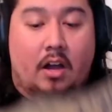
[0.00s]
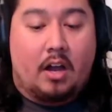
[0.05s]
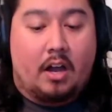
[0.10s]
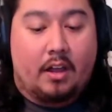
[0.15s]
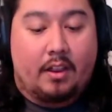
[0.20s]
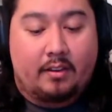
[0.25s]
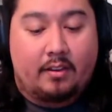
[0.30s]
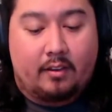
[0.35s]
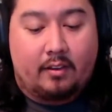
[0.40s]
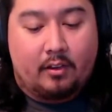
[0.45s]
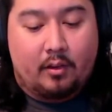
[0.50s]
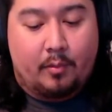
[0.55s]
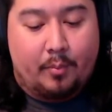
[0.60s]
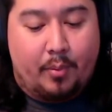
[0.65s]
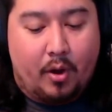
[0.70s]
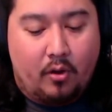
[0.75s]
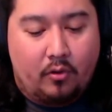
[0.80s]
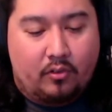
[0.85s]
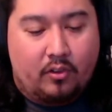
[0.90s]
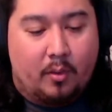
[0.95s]
This is
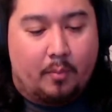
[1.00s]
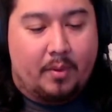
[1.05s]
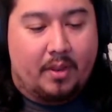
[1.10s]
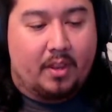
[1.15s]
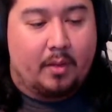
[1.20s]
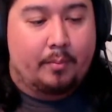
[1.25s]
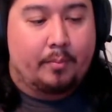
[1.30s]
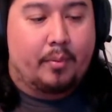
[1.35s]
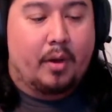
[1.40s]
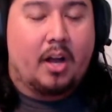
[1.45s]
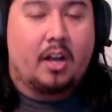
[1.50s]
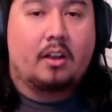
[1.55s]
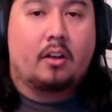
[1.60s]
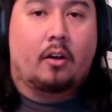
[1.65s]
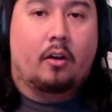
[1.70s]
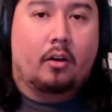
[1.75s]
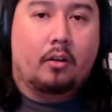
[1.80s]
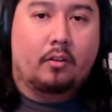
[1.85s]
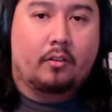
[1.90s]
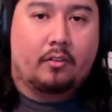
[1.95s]
supposed to be the buck
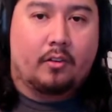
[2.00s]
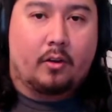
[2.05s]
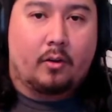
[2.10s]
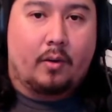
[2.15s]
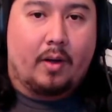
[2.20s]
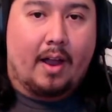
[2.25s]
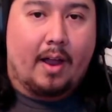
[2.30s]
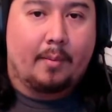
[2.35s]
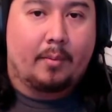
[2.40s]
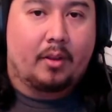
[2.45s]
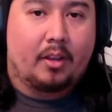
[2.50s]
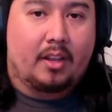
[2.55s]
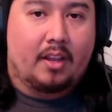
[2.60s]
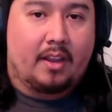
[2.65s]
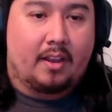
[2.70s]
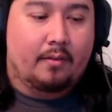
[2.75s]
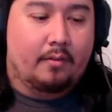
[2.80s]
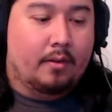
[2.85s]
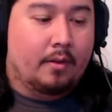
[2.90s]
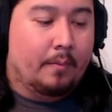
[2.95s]
also, I believe.